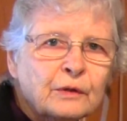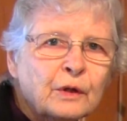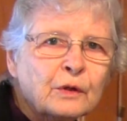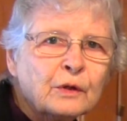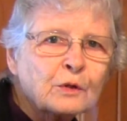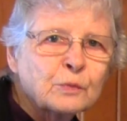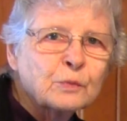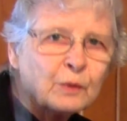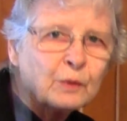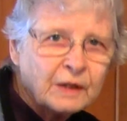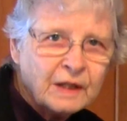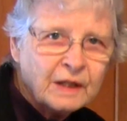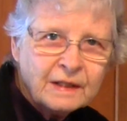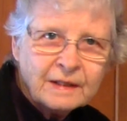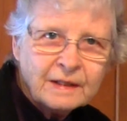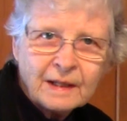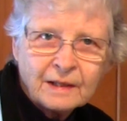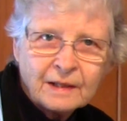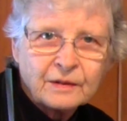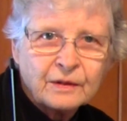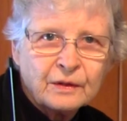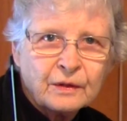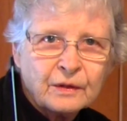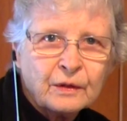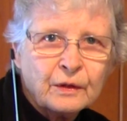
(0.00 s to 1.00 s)
knows what he
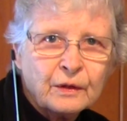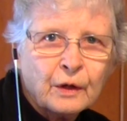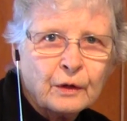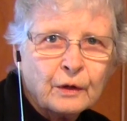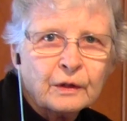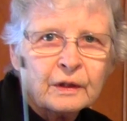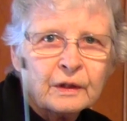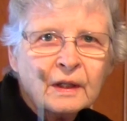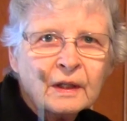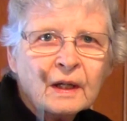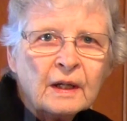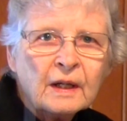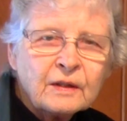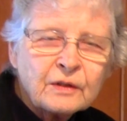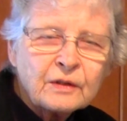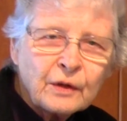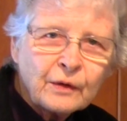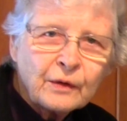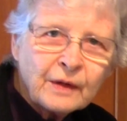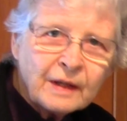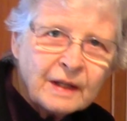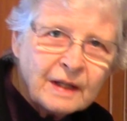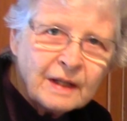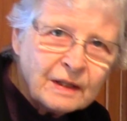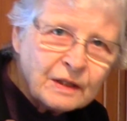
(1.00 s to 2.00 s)
doesn't know, so
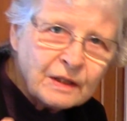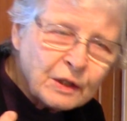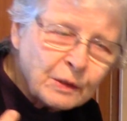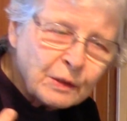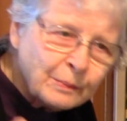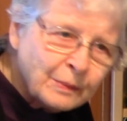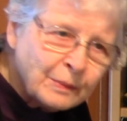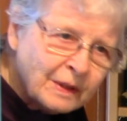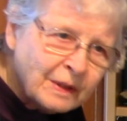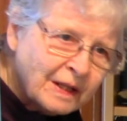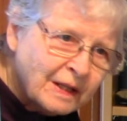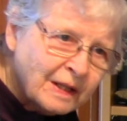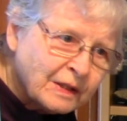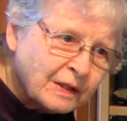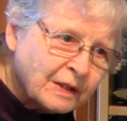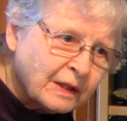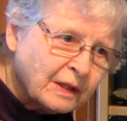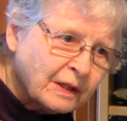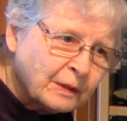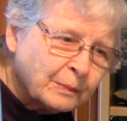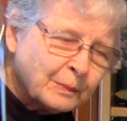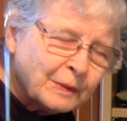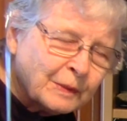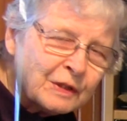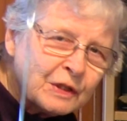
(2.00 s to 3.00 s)
that he's
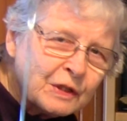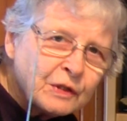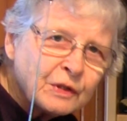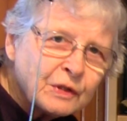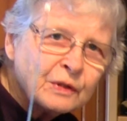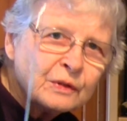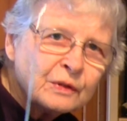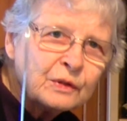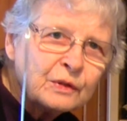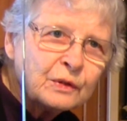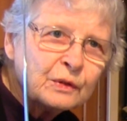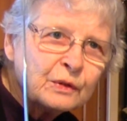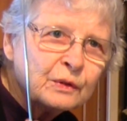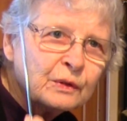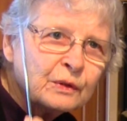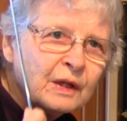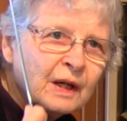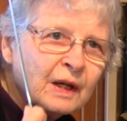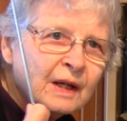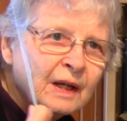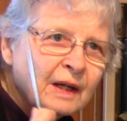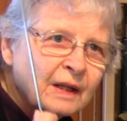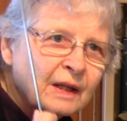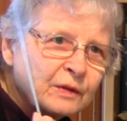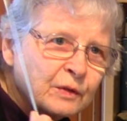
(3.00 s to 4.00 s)
in a position
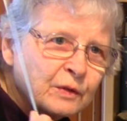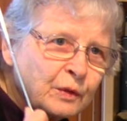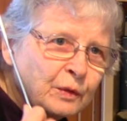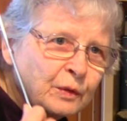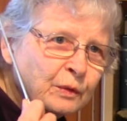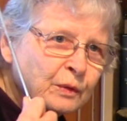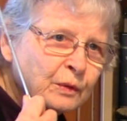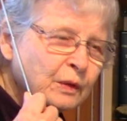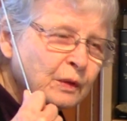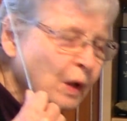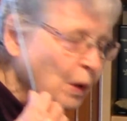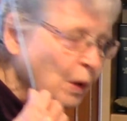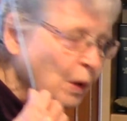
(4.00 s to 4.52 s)
to